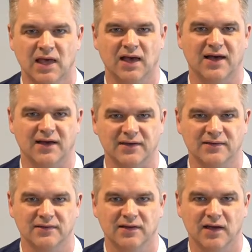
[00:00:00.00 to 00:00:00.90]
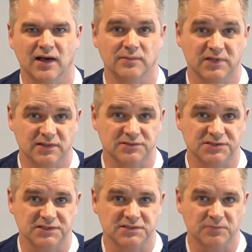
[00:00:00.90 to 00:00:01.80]
Hi, I'm Dr.
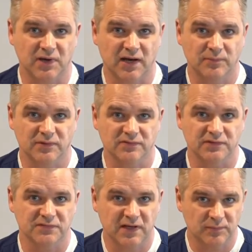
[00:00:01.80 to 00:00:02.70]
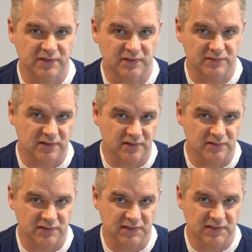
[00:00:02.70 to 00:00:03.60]
Jason Popp of the Family Healthcare
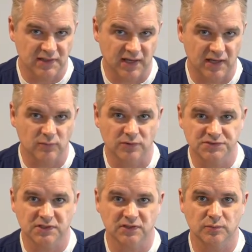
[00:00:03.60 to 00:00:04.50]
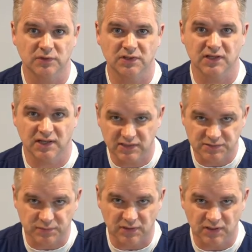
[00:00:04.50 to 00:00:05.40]
Clinic and Rochelle Community
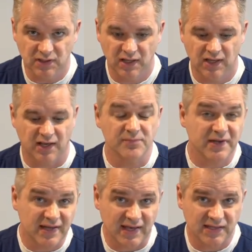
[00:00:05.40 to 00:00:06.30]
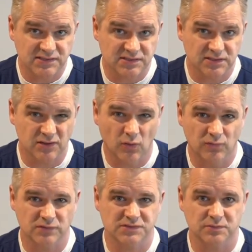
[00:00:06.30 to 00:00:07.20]
Hospital. I've been asked to go
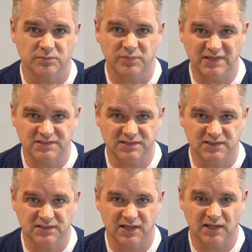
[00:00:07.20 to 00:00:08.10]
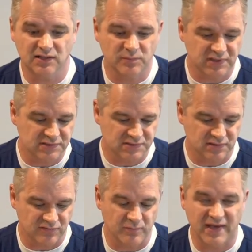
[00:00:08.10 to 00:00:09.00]
over some basic elements
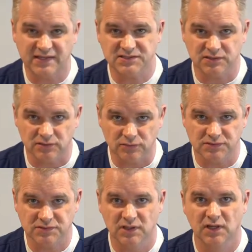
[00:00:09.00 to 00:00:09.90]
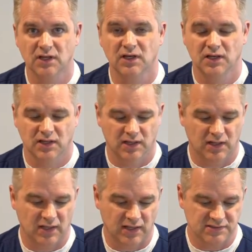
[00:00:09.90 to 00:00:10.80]
of mask use
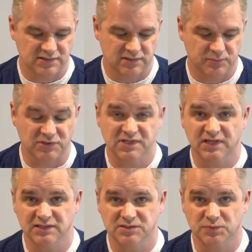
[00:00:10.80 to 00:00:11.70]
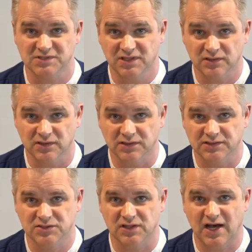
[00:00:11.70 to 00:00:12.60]
as it pertains particularly
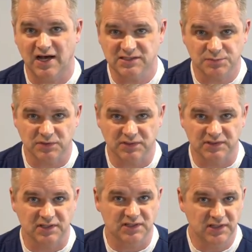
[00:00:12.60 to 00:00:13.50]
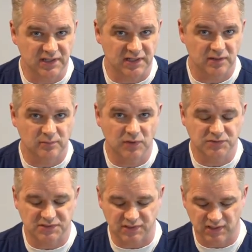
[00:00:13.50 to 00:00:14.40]
to the hospital and the clinic
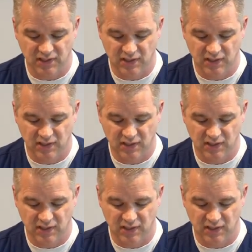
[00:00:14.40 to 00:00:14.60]
mostly.